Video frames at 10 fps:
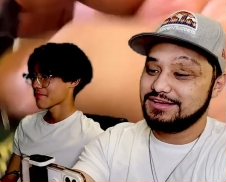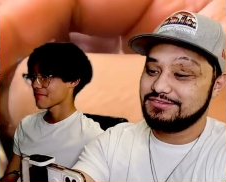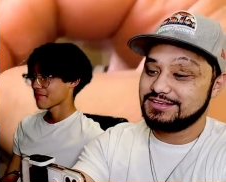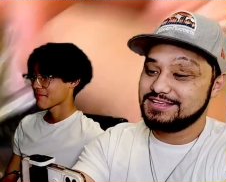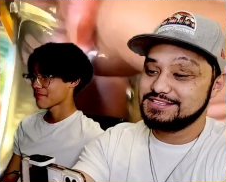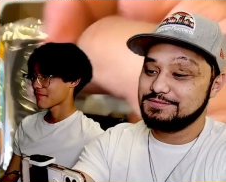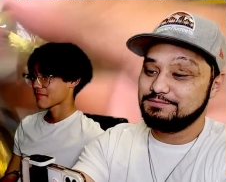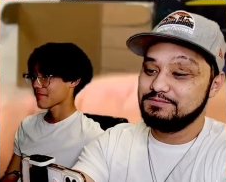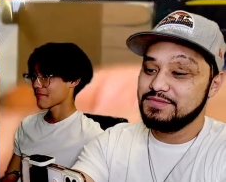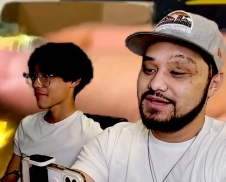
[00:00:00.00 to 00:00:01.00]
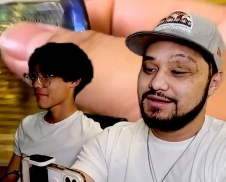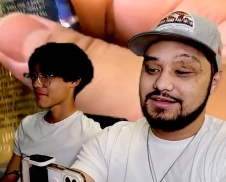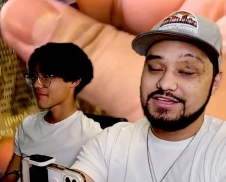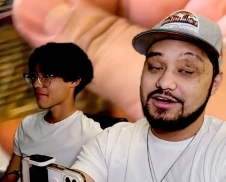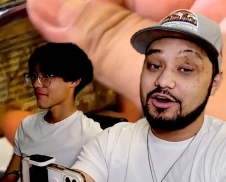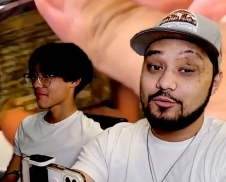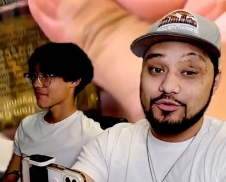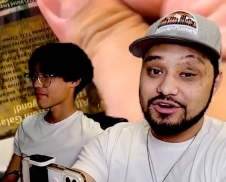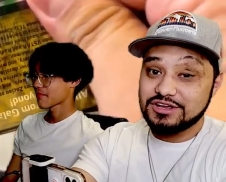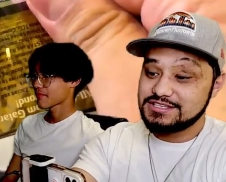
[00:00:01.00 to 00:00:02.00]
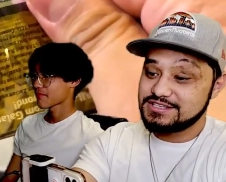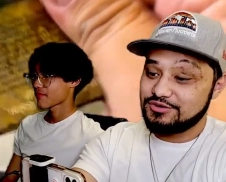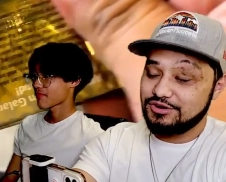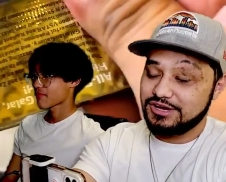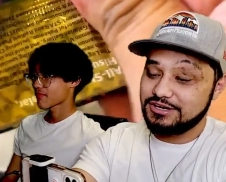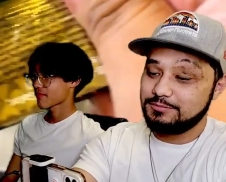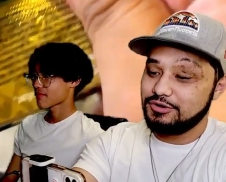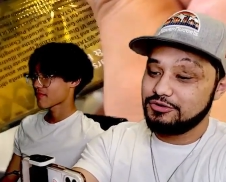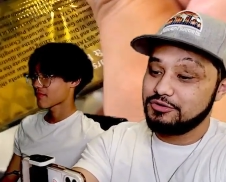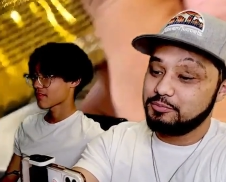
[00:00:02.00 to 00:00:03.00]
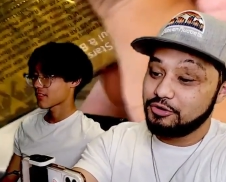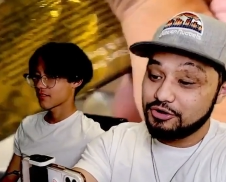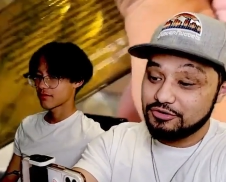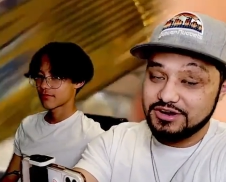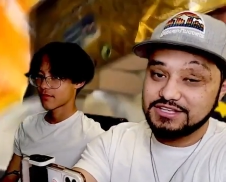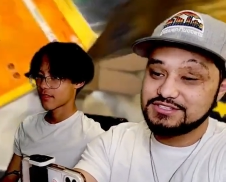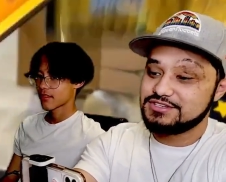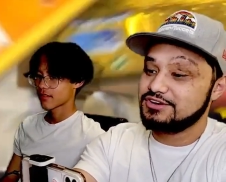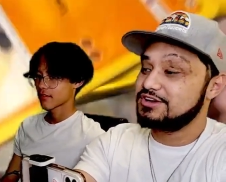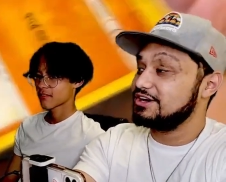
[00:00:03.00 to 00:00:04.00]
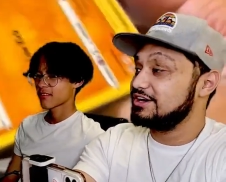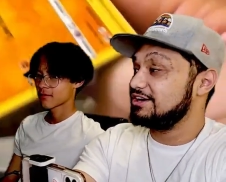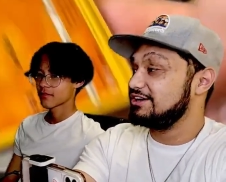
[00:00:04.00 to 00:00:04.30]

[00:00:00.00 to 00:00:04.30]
Speaker 1: it. Because the, the artwork is incredible. The pull rates are good.